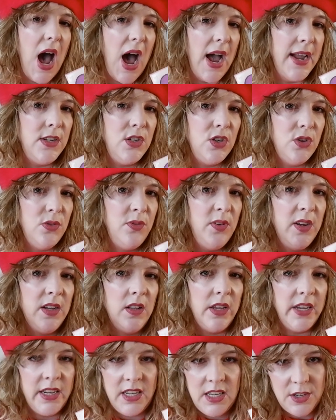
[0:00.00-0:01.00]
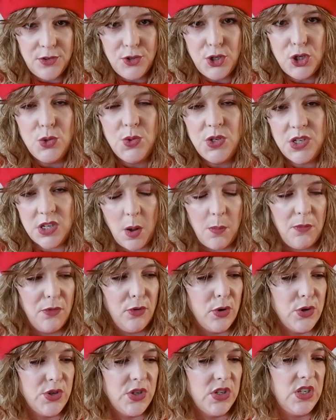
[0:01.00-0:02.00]
I do feel it gives you some
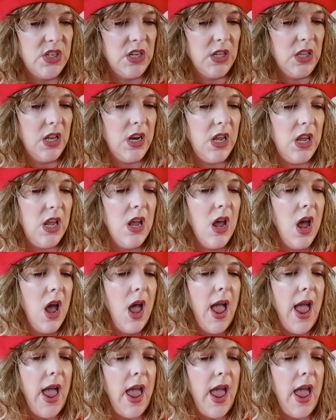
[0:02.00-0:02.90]
versatility,